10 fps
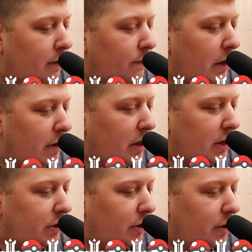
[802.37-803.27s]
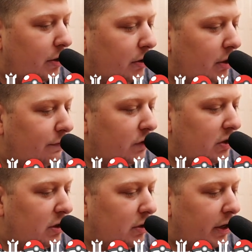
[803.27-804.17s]
Very nice card. You love to
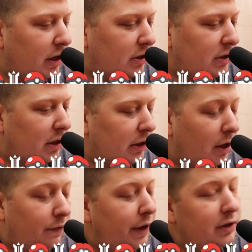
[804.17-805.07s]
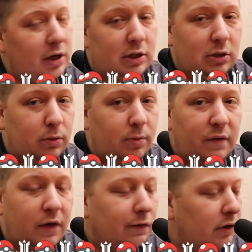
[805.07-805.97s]
see Lance. I love Lance. Lance is one of my
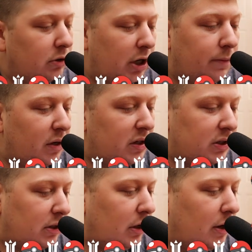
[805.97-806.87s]
favorite champions.